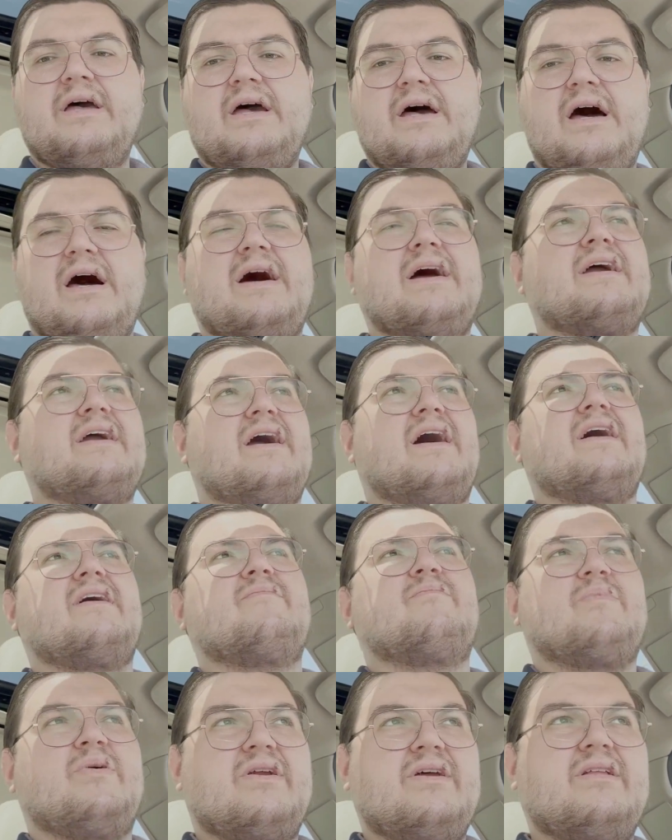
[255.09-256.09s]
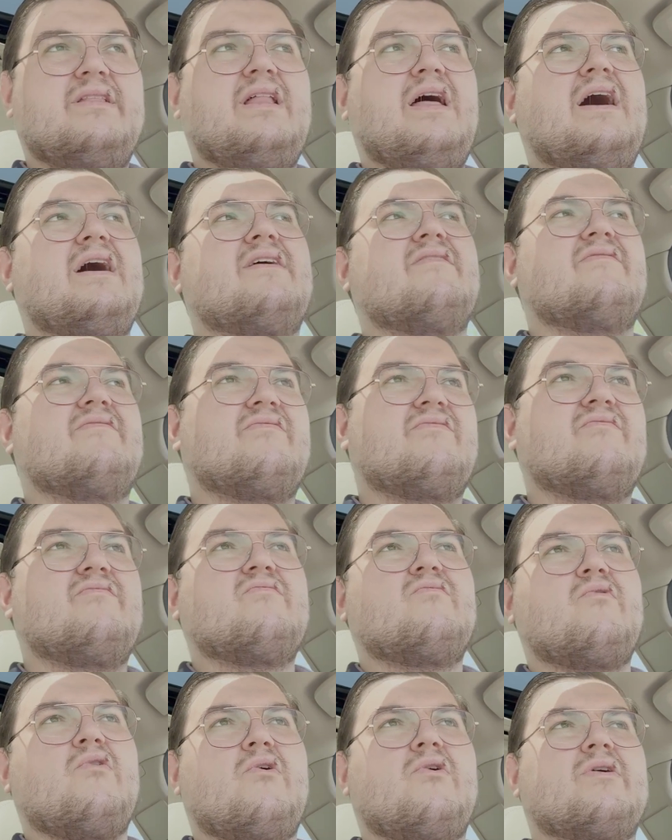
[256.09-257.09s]
I, I put a lot
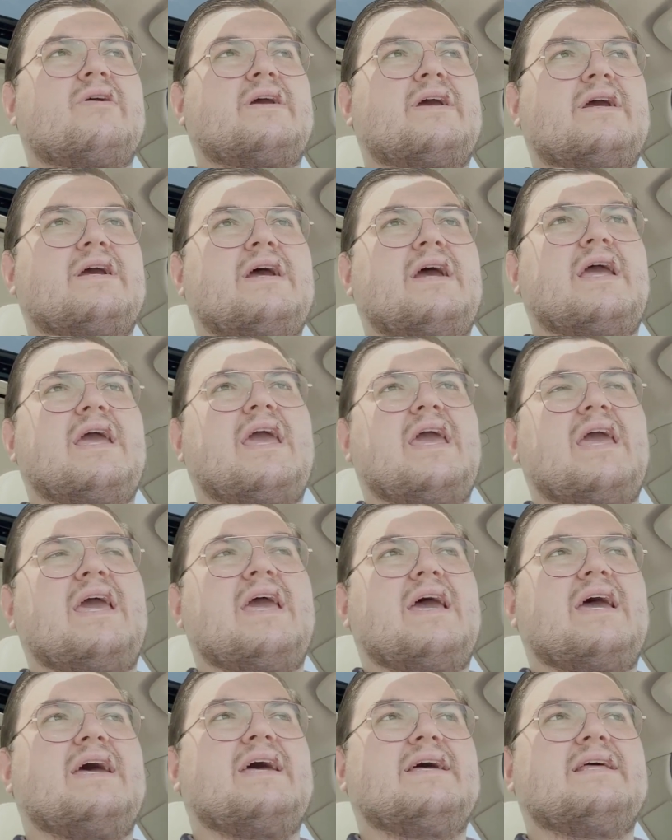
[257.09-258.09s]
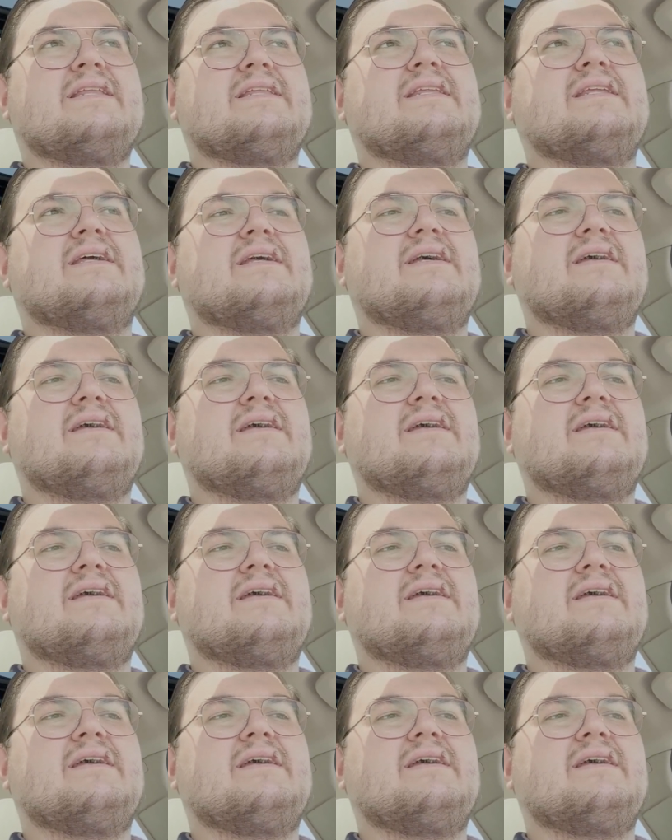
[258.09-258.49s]
of work and